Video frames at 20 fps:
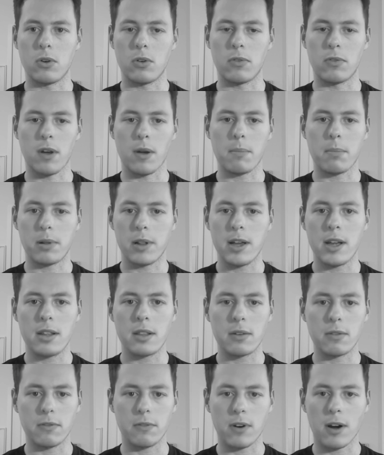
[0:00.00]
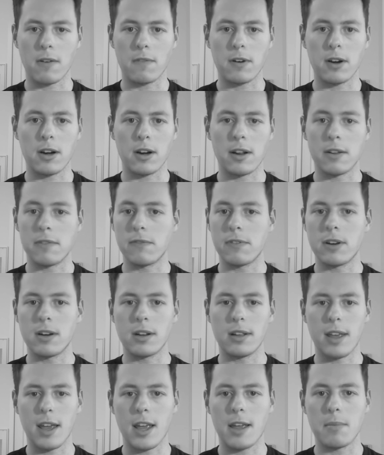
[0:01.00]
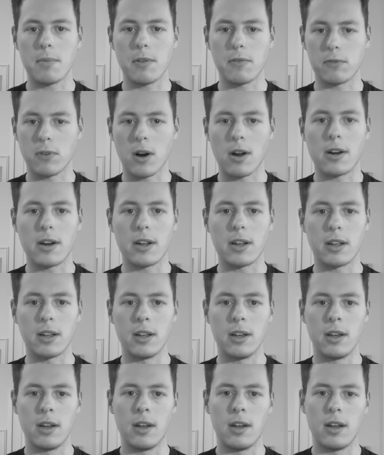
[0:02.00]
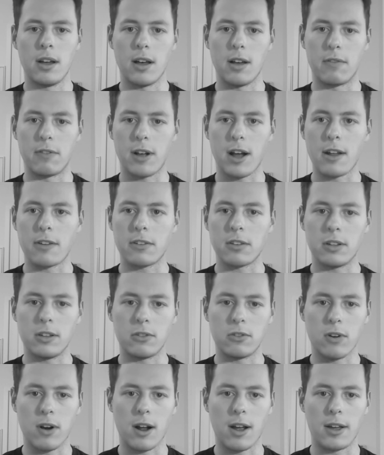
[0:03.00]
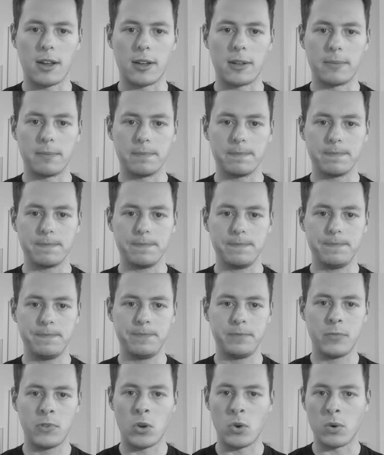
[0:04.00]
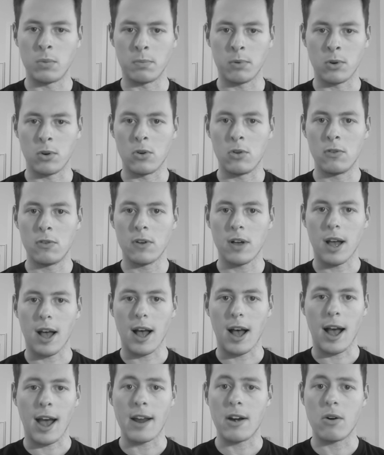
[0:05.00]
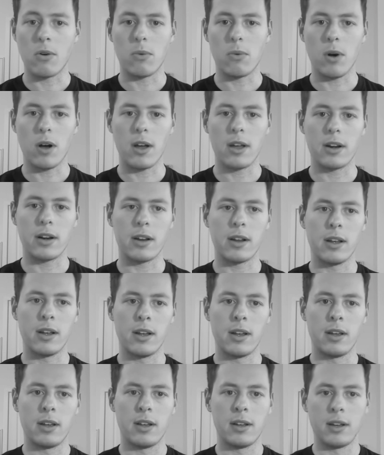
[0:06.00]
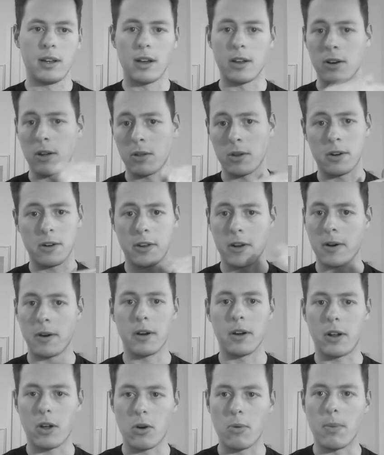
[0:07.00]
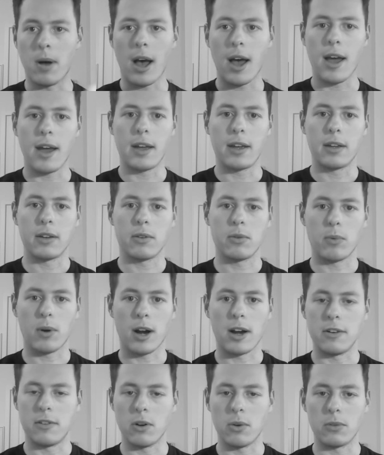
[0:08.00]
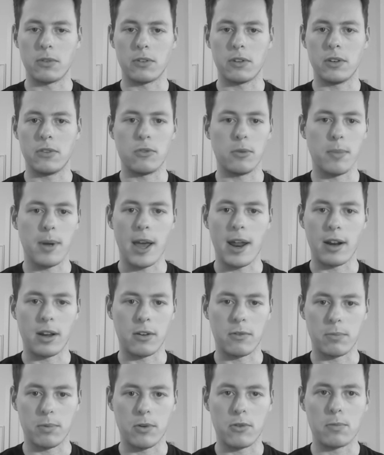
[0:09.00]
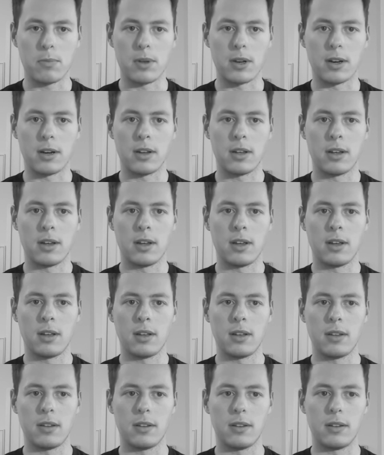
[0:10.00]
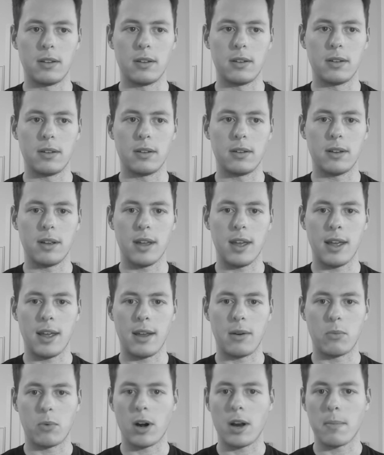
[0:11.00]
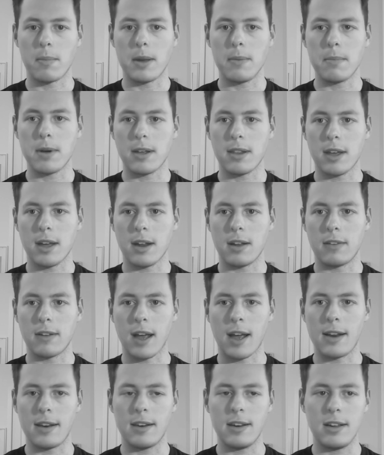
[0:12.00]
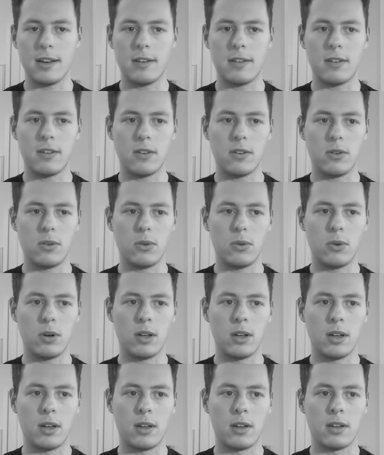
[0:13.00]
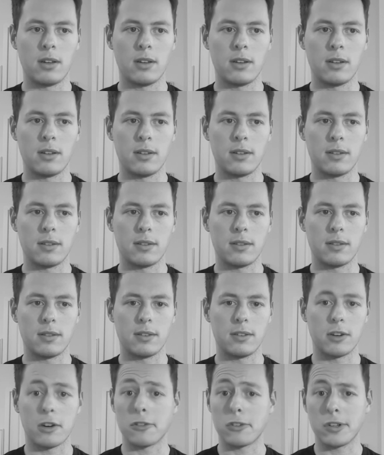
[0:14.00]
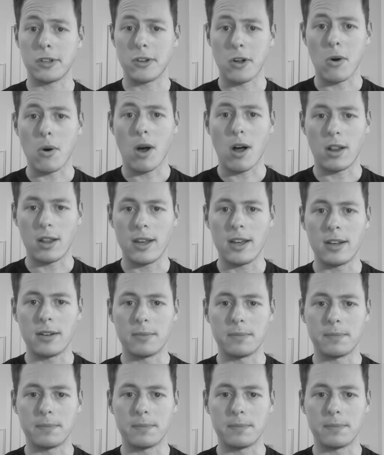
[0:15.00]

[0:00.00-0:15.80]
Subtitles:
if I'm playing the forever infinite game of running, of constantly trying to improve, I don't want another year to go by where I don't see dramatic improvement. And what I mean by that is I need to essentially go all in.